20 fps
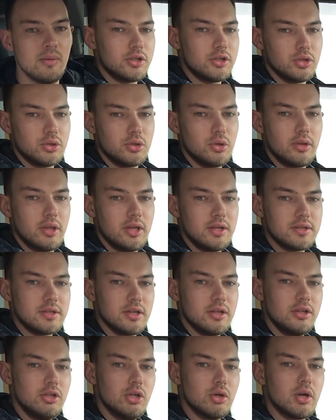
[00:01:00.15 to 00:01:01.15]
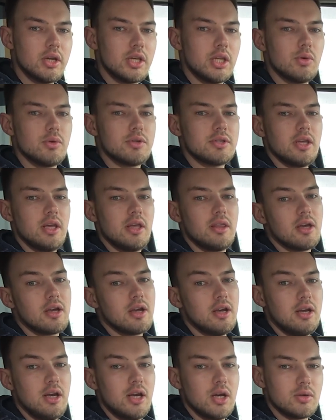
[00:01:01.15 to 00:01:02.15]
To do this, you can use either
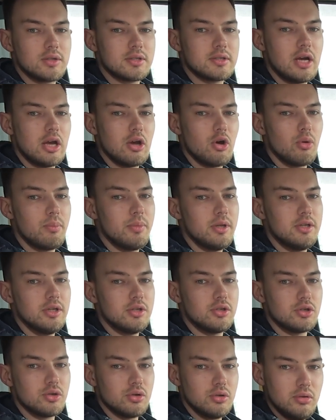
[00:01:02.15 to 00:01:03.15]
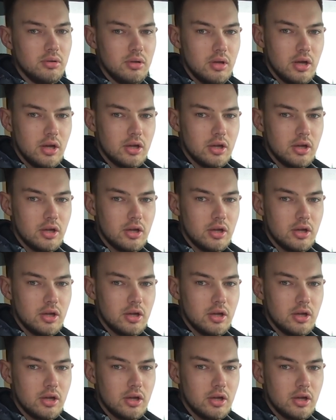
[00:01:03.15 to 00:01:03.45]
Galileosky OBD2,